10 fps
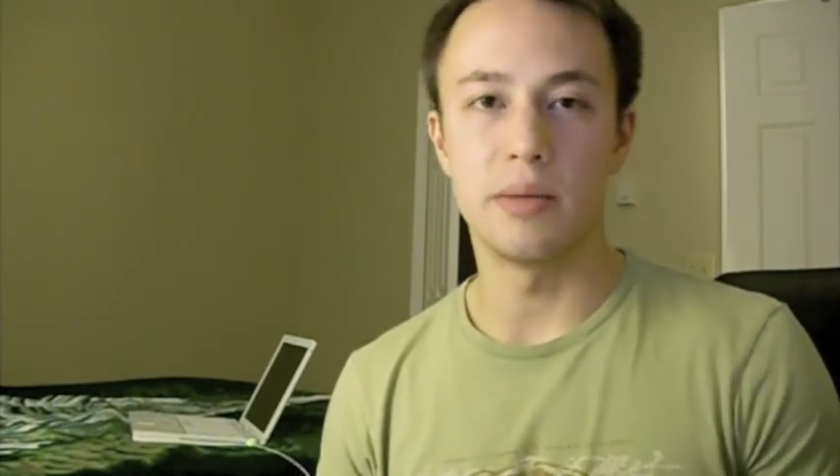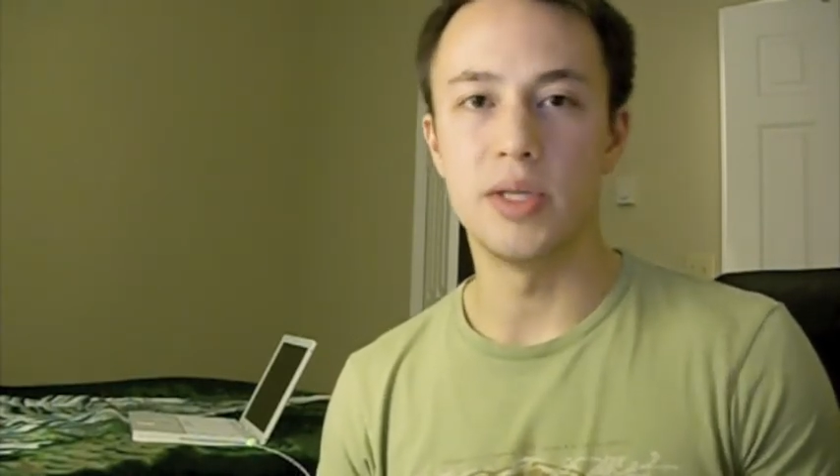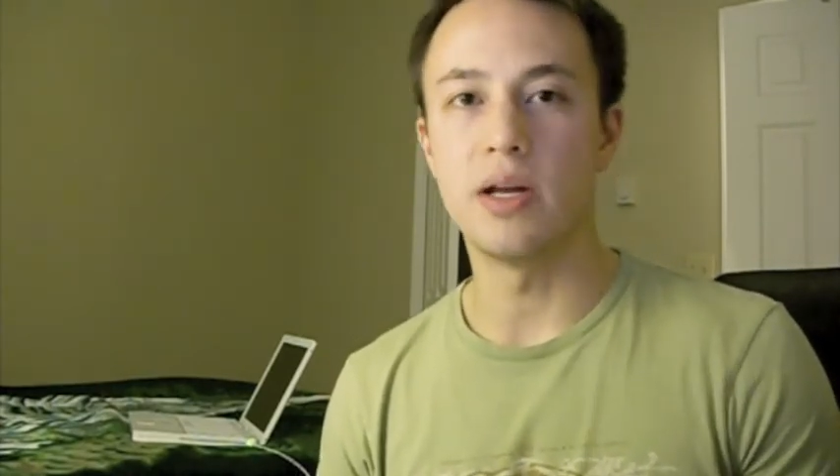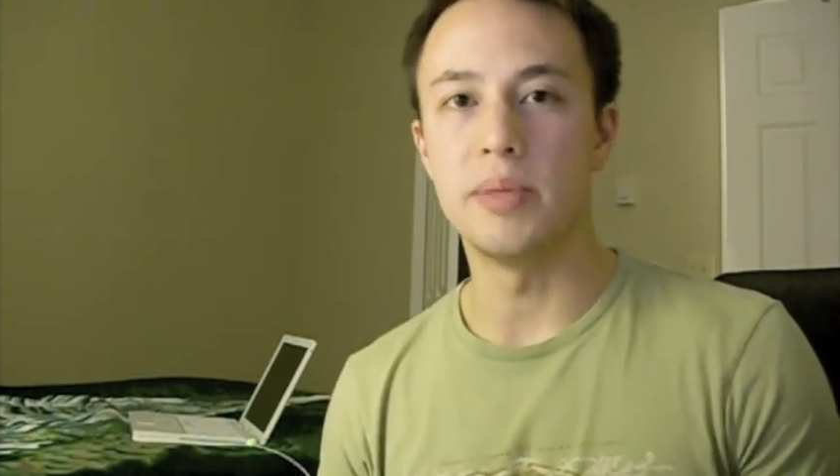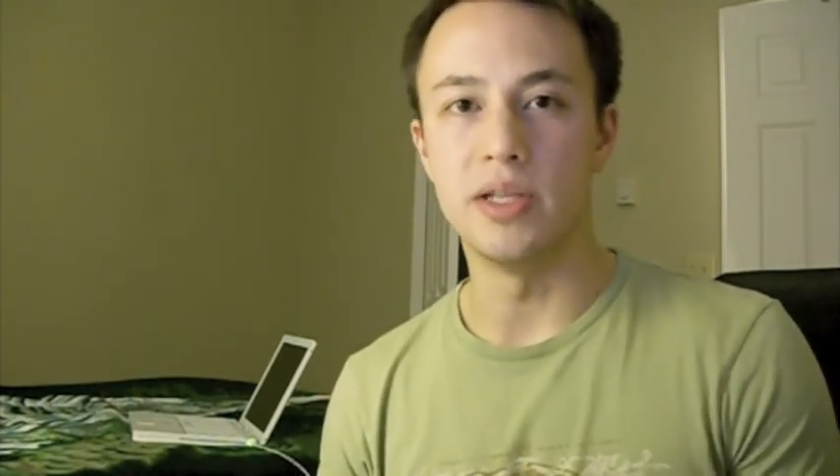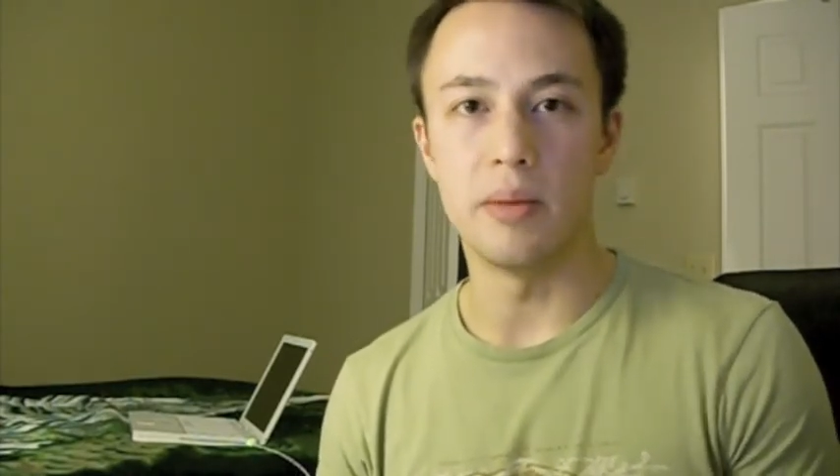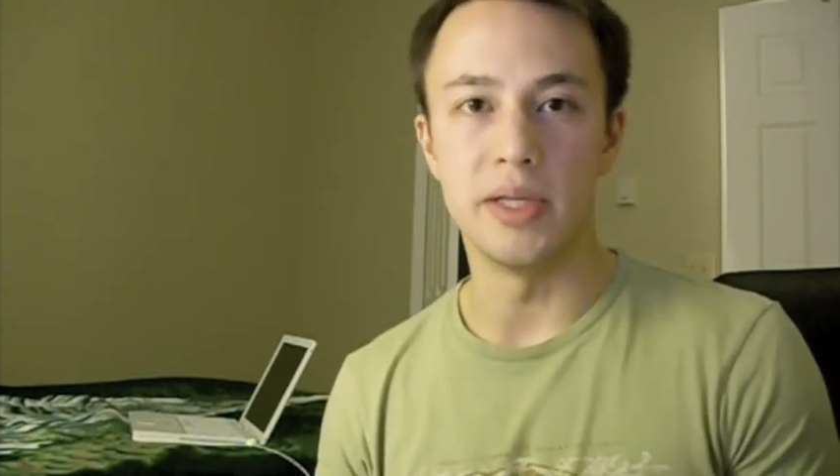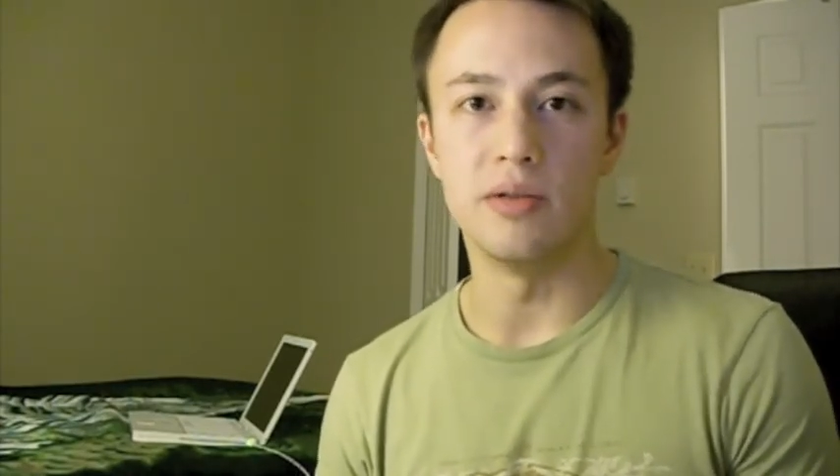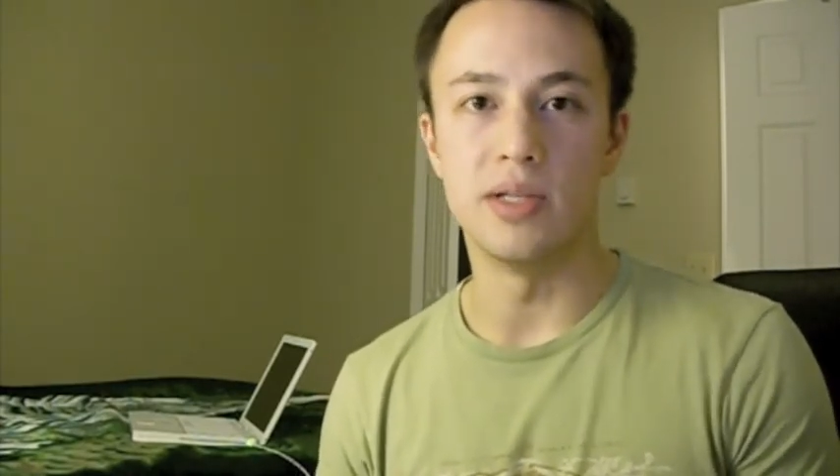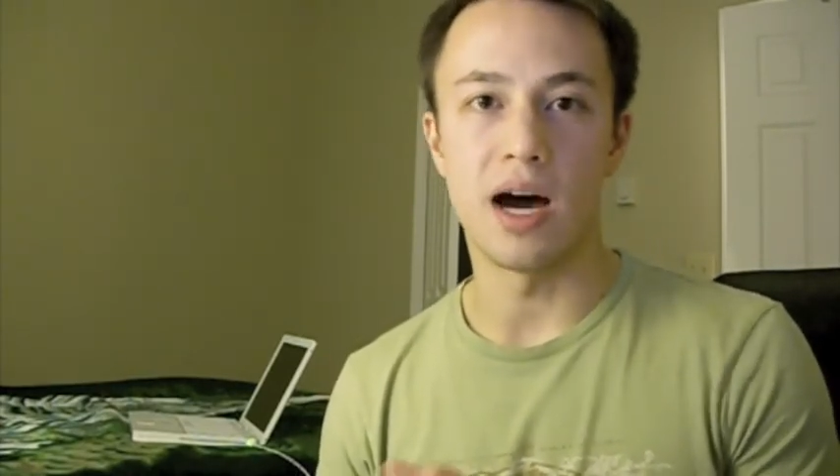
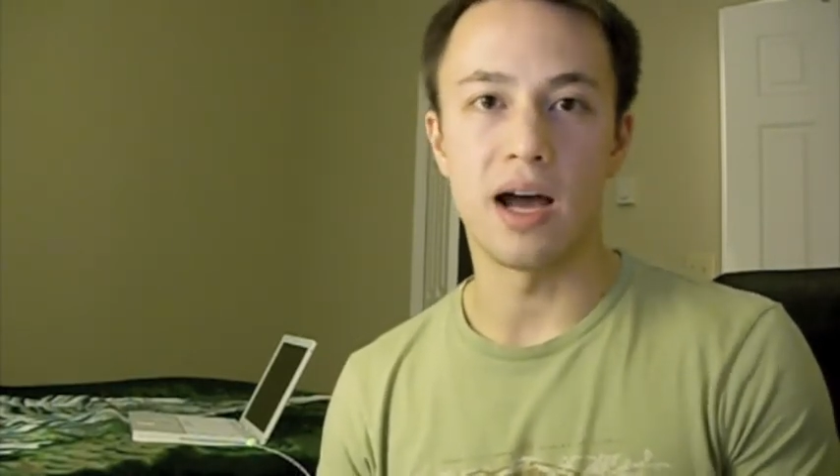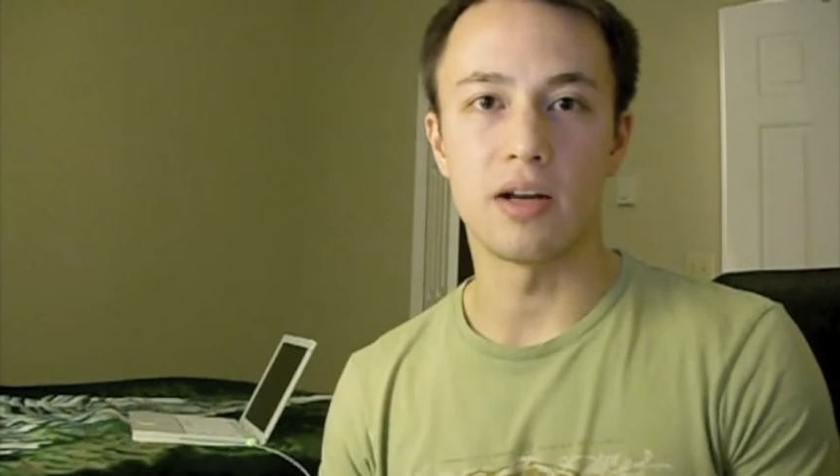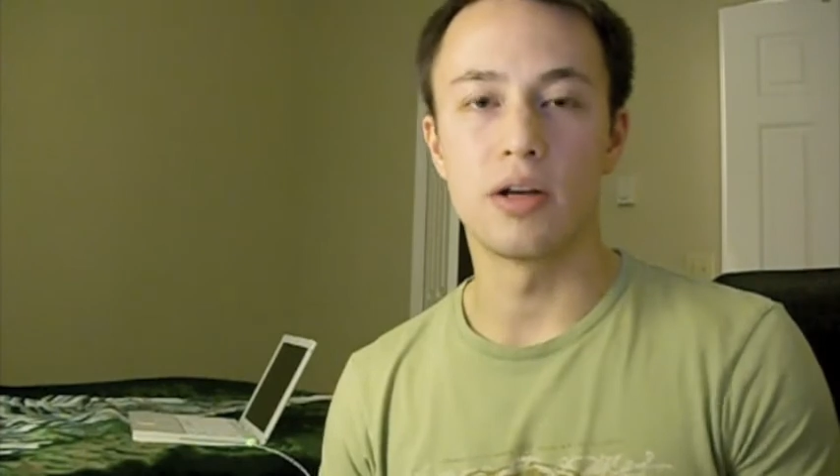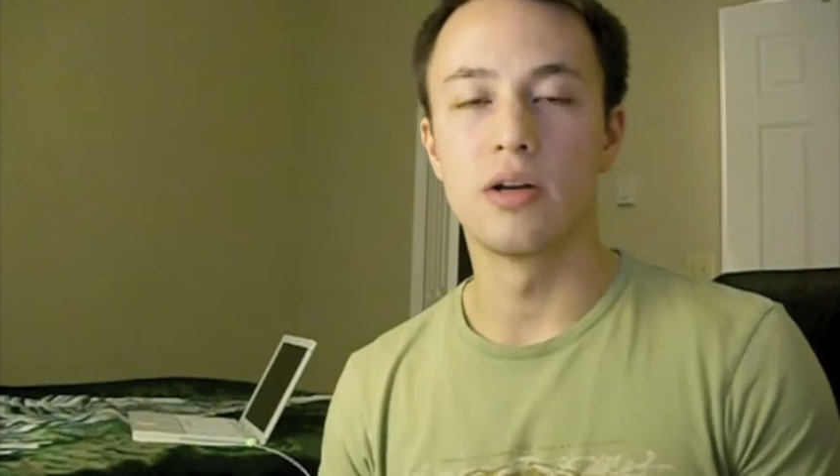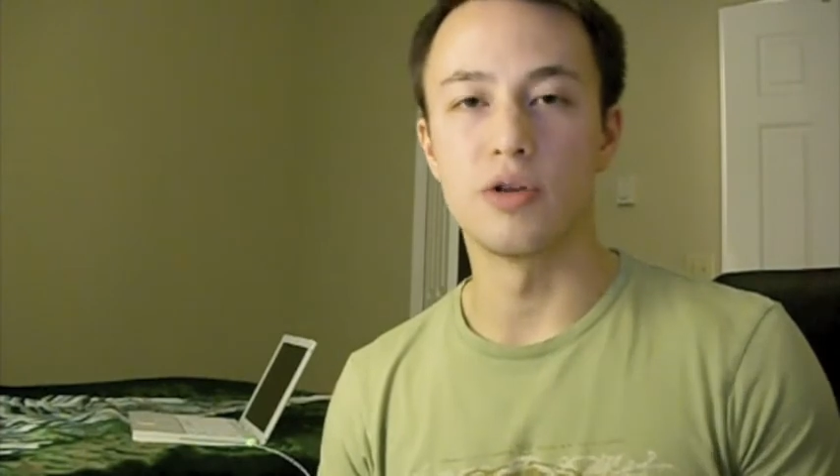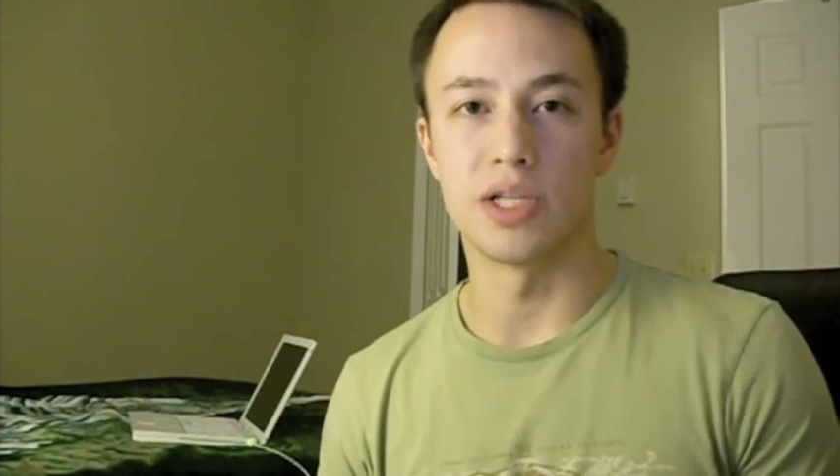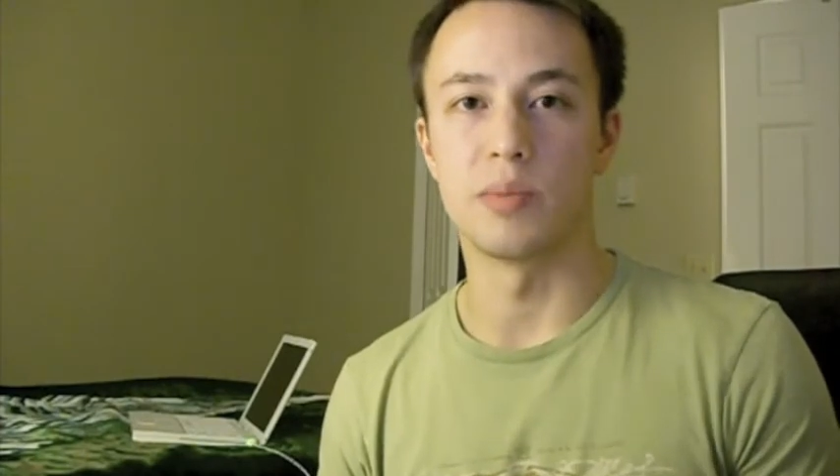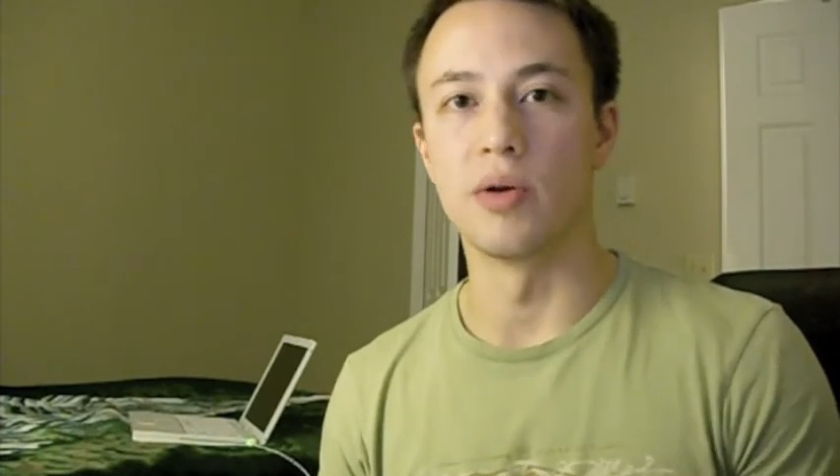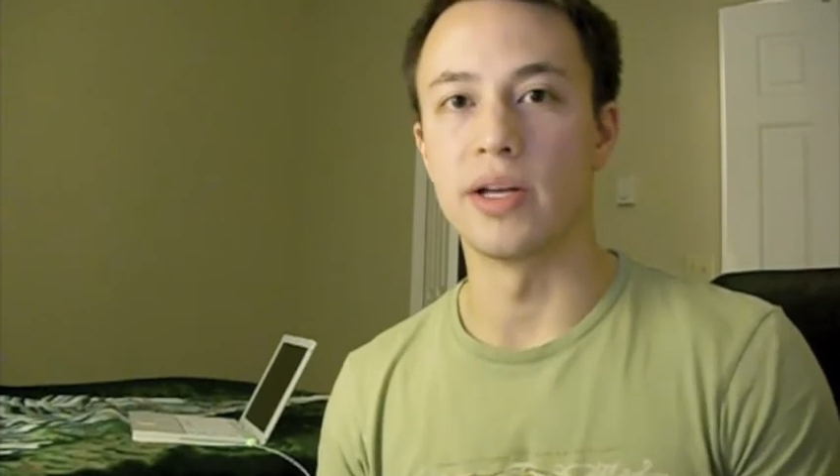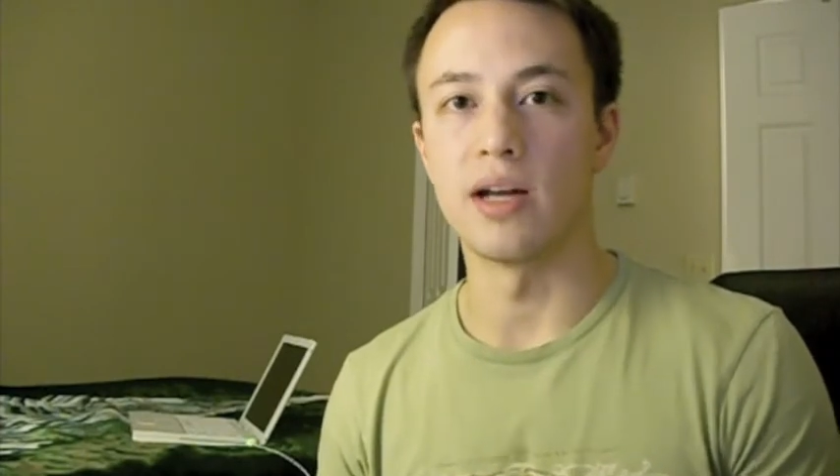
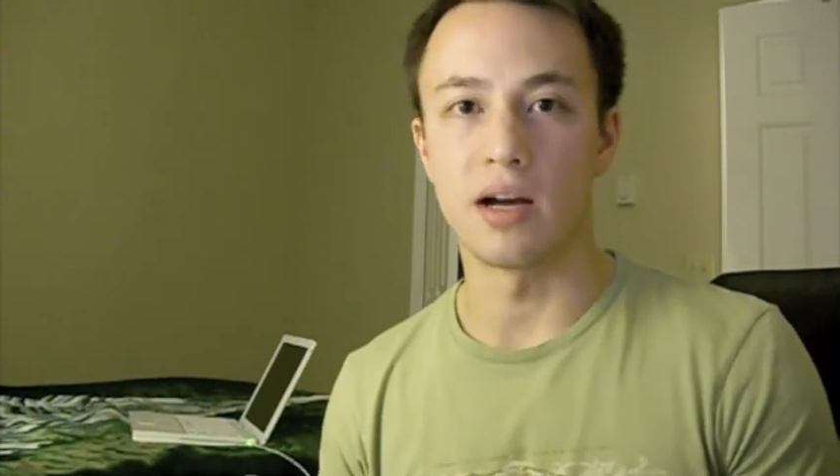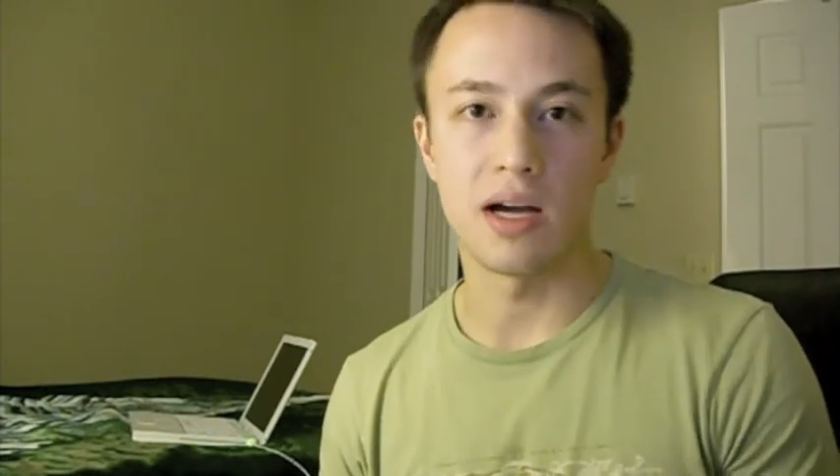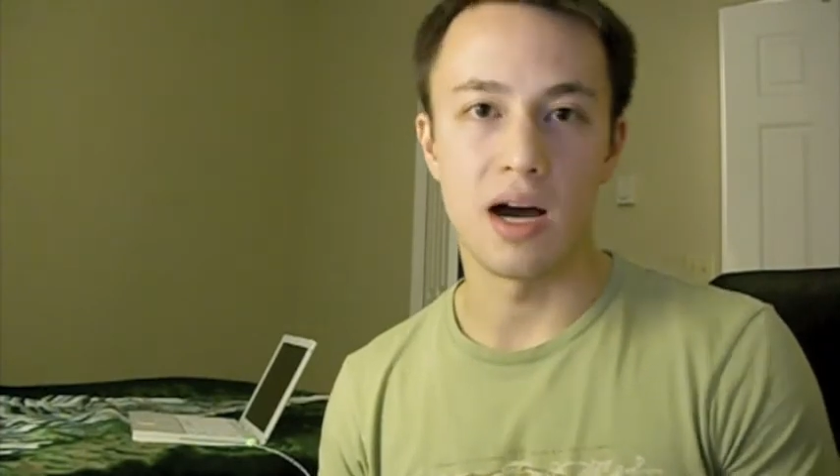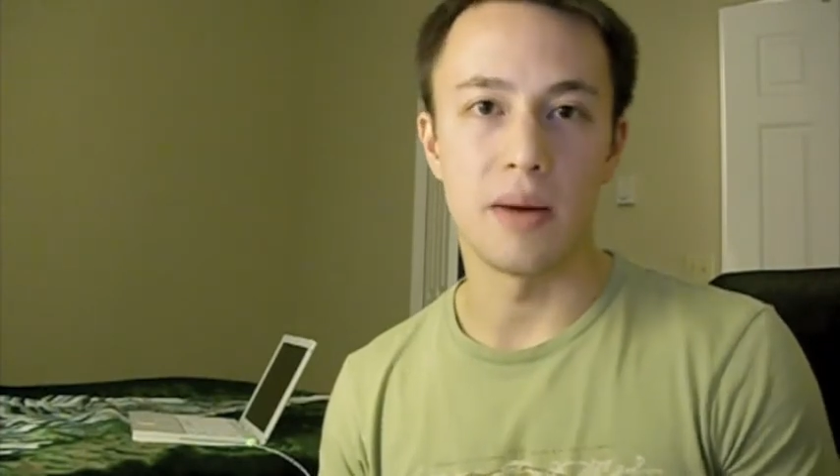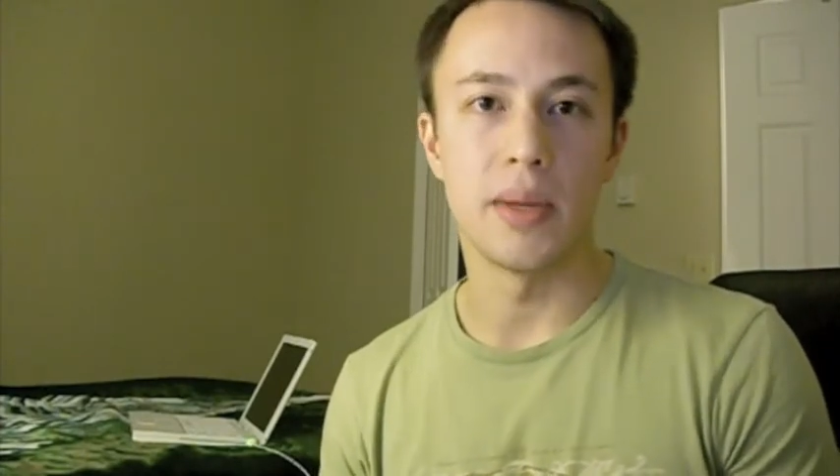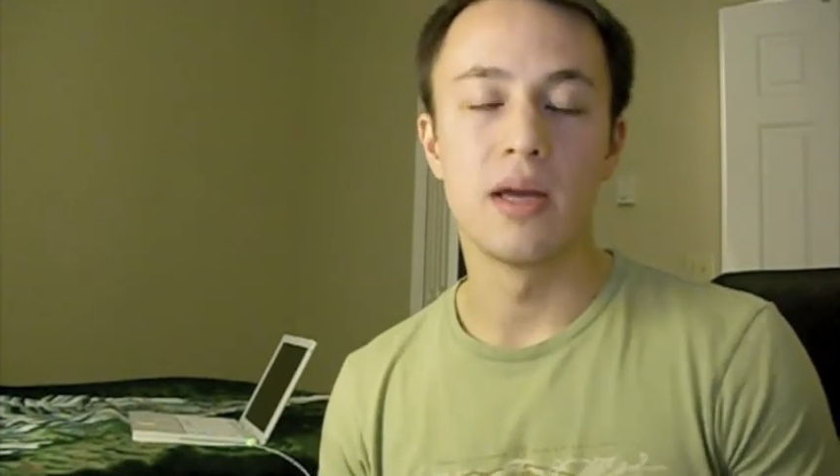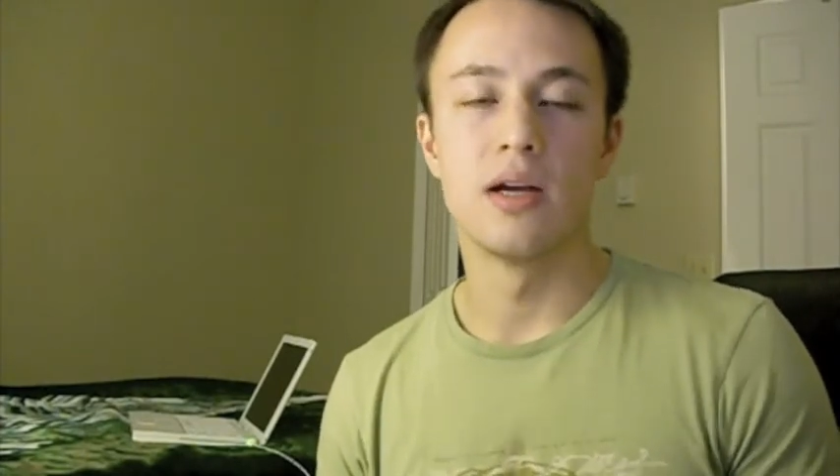www.chrisbrogan.com.